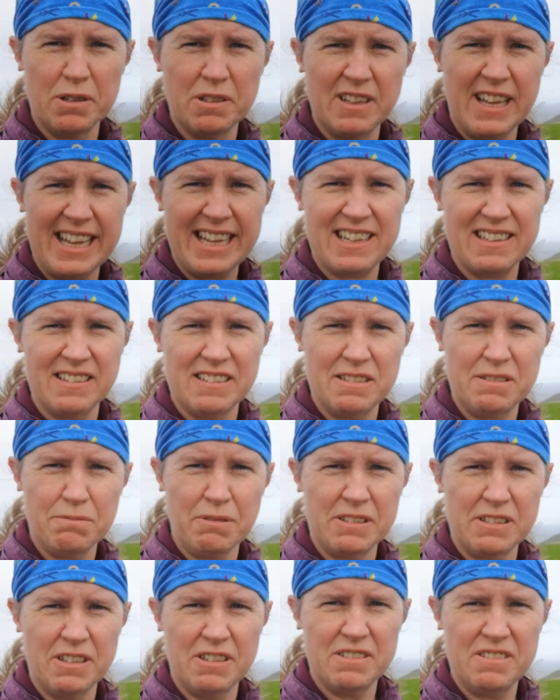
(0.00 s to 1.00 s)
Lakeland
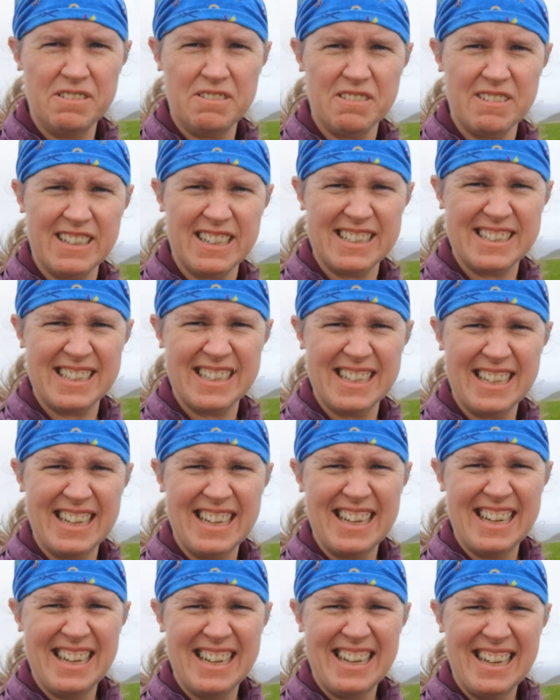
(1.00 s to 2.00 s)
100
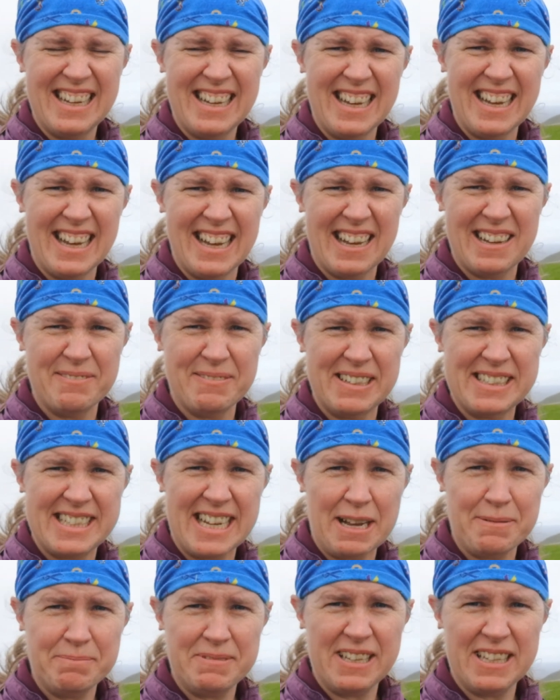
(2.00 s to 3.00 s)

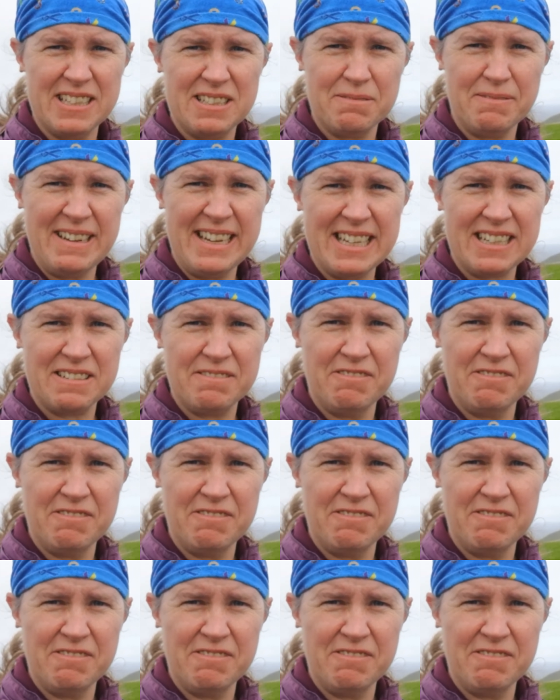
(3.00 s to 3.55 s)
attempt this week,